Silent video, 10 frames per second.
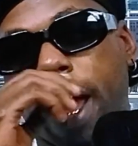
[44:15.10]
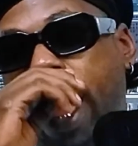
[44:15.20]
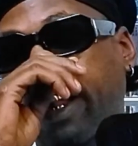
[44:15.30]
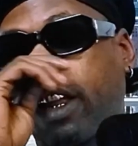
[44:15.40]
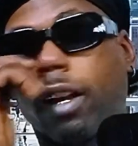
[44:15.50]
ain't
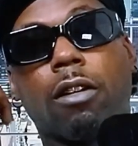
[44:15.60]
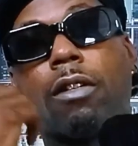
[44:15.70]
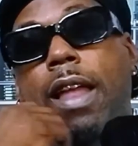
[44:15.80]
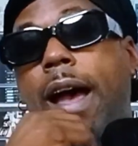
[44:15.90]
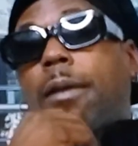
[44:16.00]
even gonna
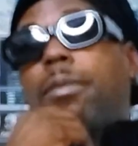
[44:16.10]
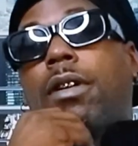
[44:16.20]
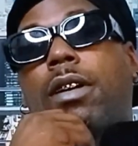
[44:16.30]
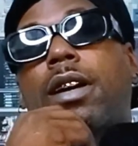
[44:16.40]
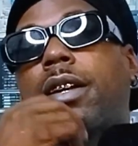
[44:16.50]
lie, bro,
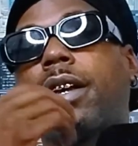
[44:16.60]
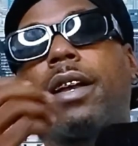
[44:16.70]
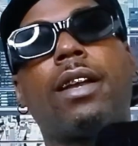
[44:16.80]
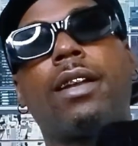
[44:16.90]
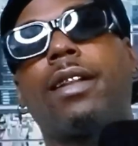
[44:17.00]
cause
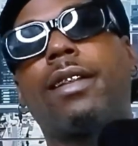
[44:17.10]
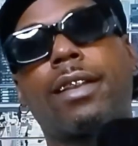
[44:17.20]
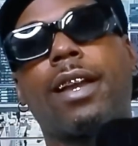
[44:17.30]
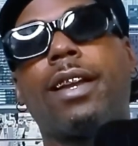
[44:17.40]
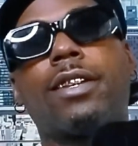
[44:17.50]

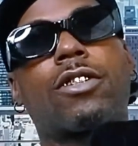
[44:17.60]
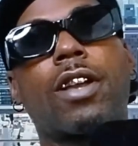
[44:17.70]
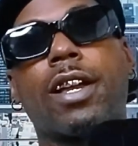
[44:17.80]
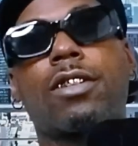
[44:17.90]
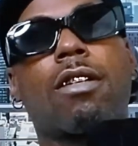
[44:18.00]
it's
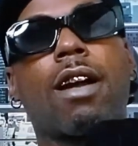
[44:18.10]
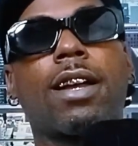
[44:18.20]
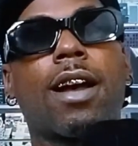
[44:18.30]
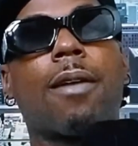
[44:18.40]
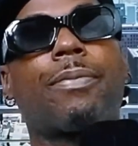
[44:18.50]
crazy.
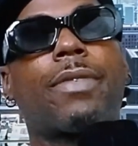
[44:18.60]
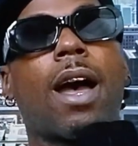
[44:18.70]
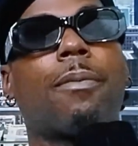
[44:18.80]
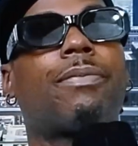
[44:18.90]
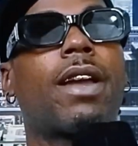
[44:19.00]
I'm
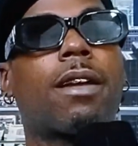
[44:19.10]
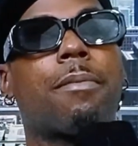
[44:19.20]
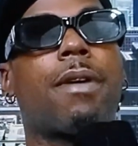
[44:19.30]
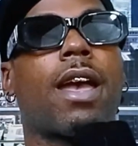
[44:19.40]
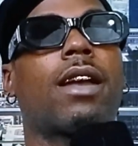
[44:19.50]
thinking
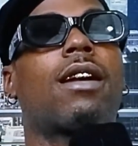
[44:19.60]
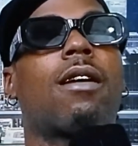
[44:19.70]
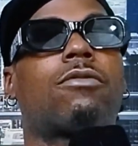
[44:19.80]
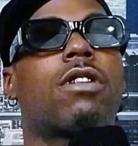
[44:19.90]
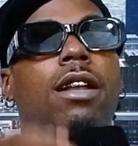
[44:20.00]
back, I'm
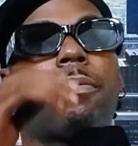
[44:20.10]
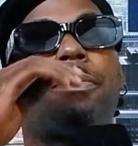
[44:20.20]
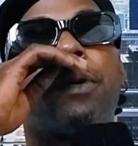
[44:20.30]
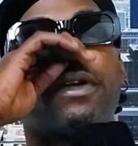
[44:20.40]
trying to put